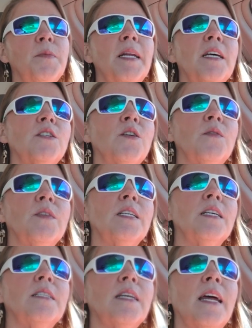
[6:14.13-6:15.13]
mailing
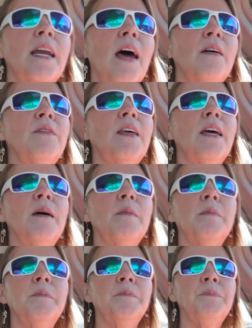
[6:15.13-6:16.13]
services and have
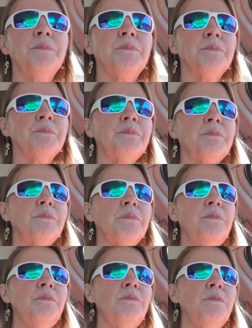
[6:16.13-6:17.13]

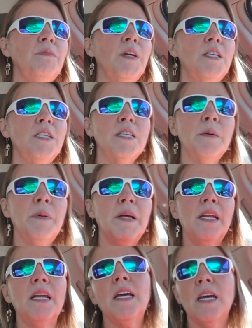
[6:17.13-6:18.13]
them just
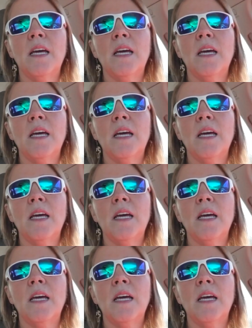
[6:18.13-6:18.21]
completely